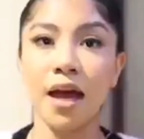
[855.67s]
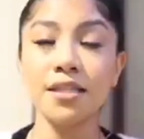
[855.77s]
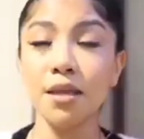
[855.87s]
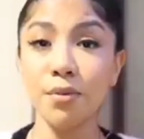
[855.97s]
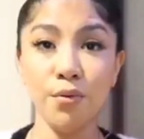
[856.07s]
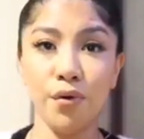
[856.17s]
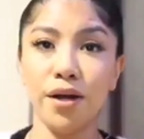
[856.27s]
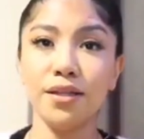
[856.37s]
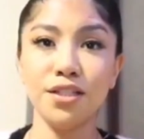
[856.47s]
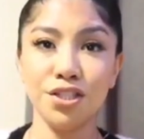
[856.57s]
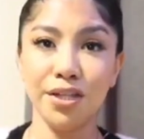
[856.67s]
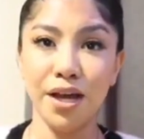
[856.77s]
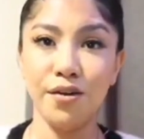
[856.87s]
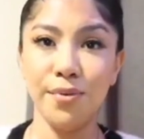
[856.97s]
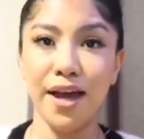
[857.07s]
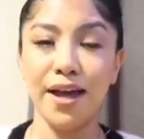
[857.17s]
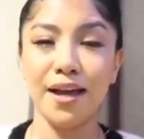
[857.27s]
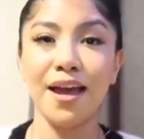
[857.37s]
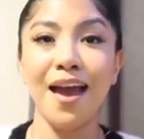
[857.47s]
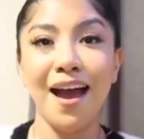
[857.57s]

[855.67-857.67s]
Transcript: As I've been wearing the Chanel bag,